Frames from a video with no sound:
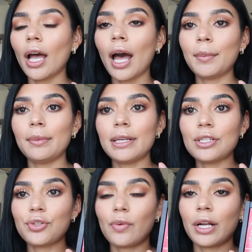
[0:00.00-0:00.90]
gonna be
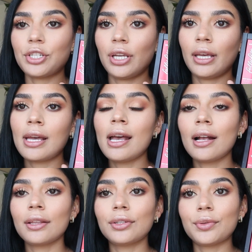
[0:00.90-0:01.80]
swatching
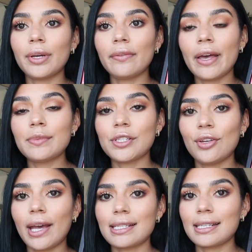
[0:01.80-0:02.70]
the 3 of them so
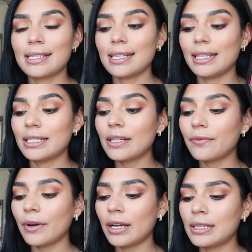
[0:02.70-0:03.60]
you guys can see the
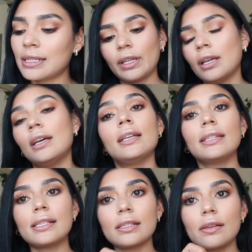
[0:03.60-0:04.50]
difference.
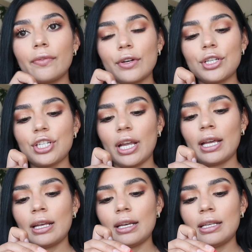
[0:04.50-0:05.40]
This is the first
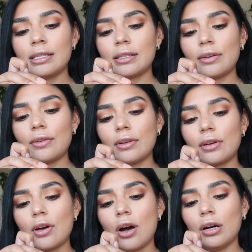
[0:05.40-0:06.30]
shade. It's
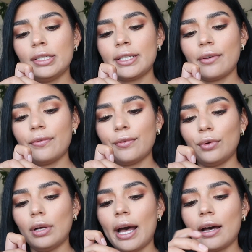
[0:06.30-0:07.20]
called
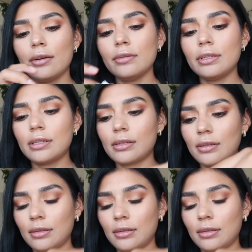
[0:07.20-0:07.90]
Full House.